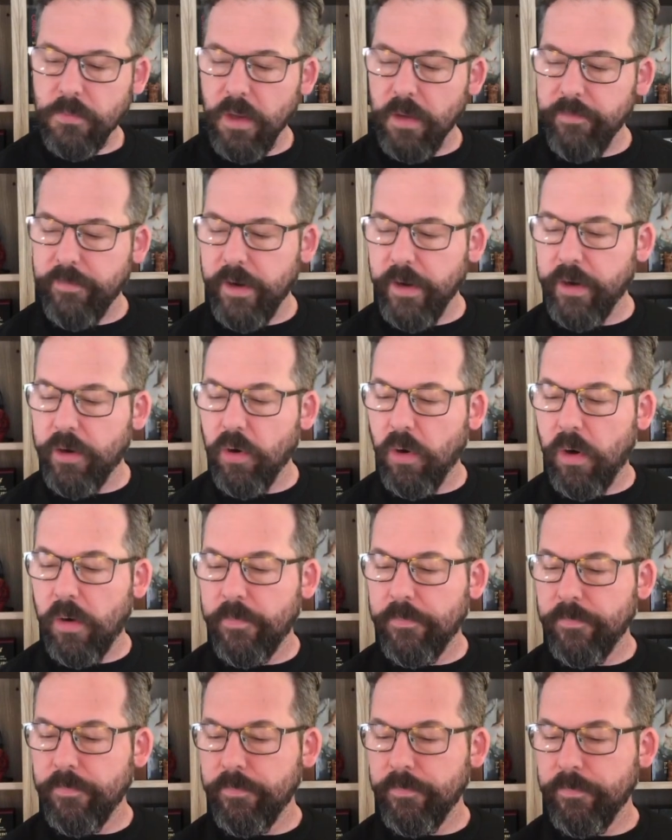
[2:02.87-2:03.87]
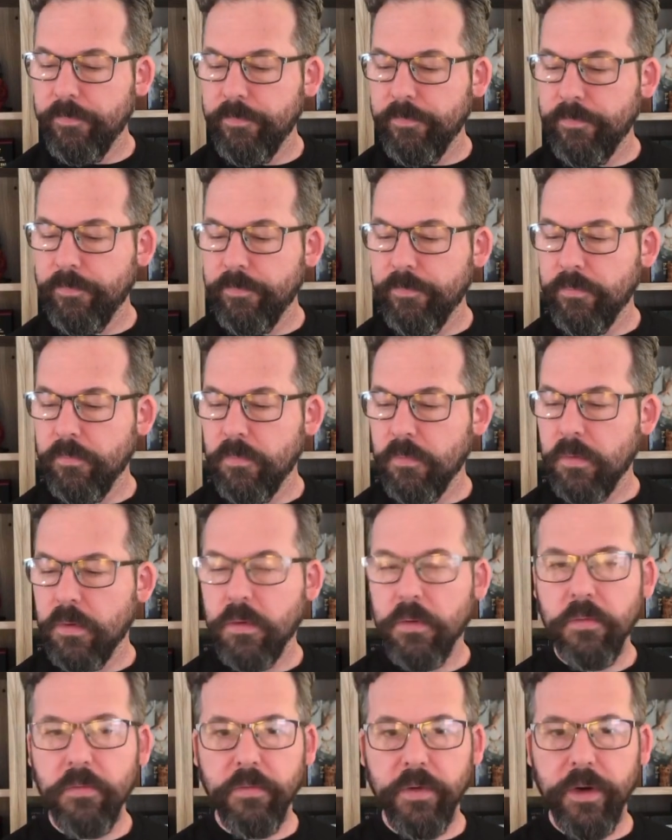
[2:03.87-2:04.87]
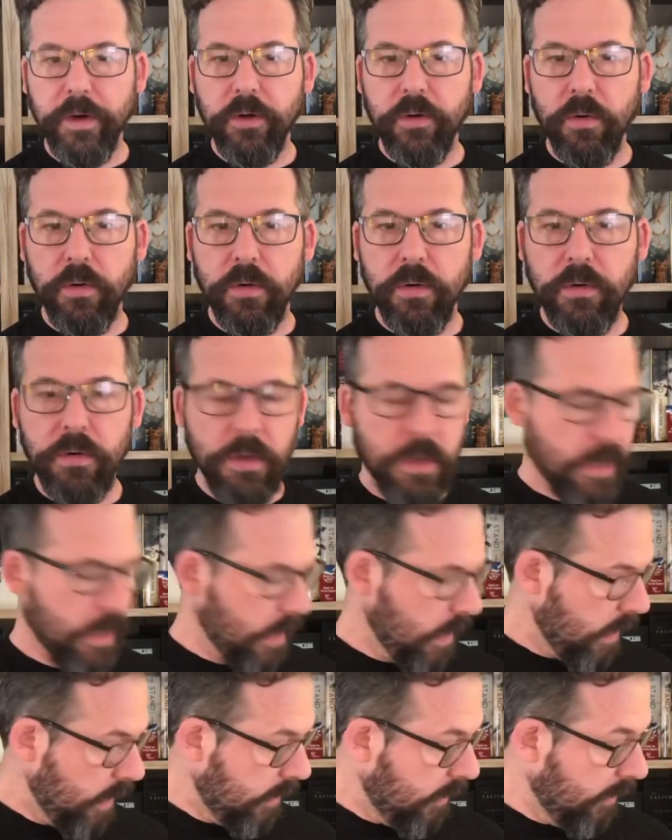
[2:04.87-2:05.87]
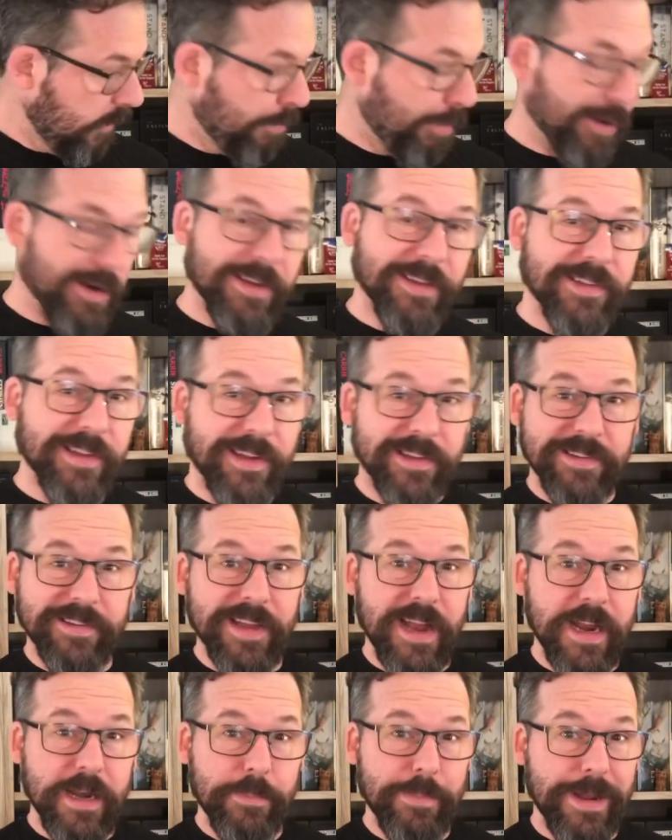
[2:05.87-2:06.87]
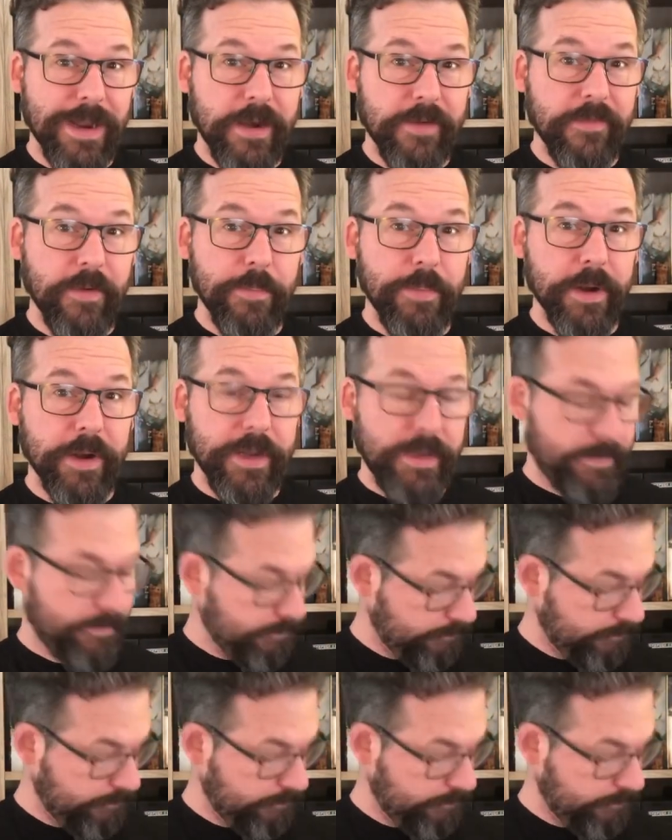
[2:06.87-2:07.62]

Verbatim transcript: Very cool. Very cool. This book is like signed by everybody.